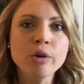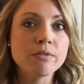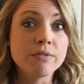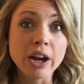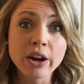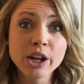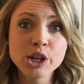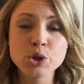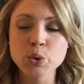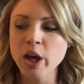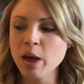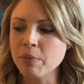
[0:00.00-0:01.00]
very
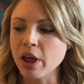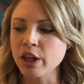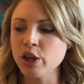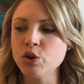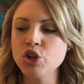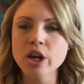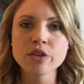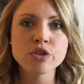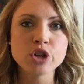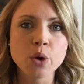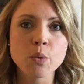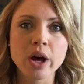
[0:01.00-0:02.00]
enjoyable. You just
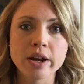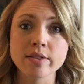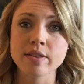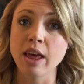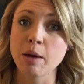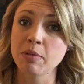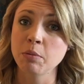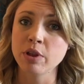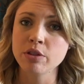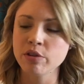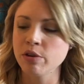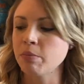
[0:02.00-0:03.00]
don't want to slam them
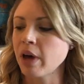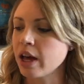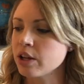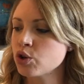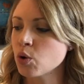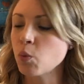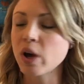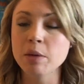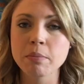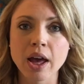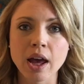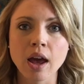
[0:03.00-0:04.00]
with too much. One of
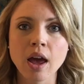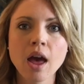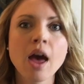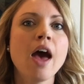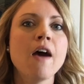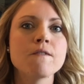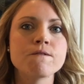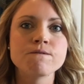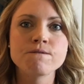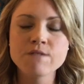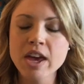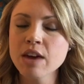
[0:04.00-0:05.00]
my
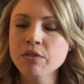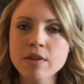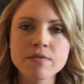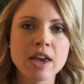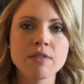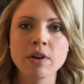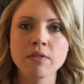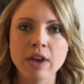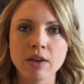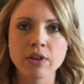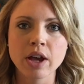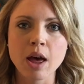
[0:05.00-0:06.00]

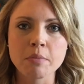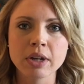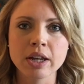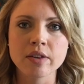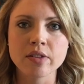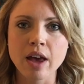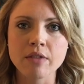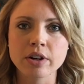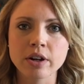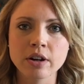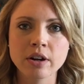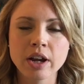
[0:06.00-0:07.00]
favorite companies
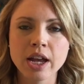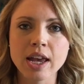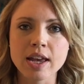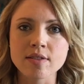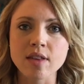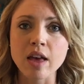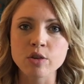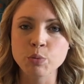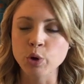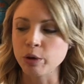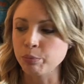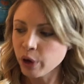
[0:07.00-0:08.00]
ever is
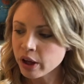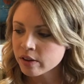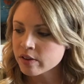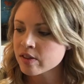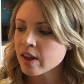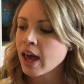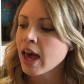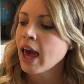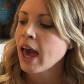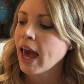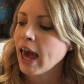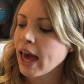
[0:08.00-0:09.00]
Usborne Books.
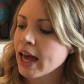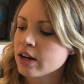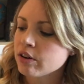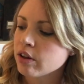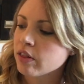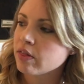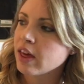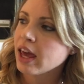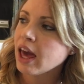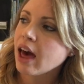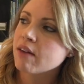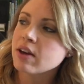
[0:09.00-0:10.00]
And they
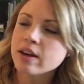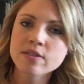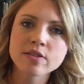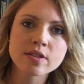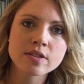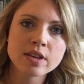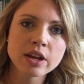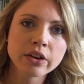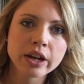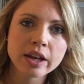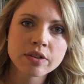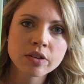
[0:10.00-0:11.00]
have a
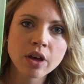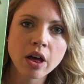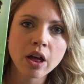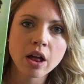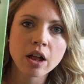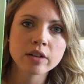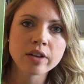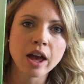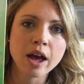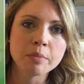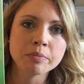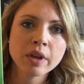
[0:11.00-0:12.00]
series called
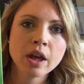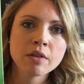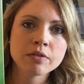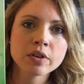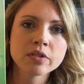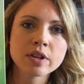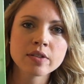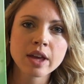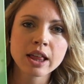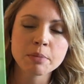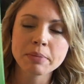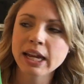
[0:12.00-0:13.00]
First
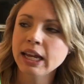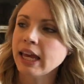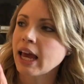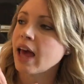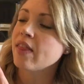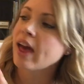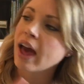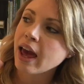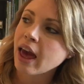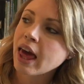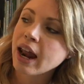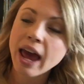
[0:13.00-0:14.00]
Encyclopedia. And
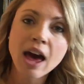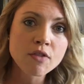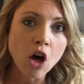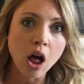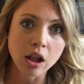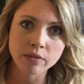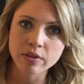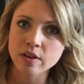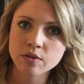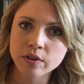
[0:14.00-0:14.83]
I have all of these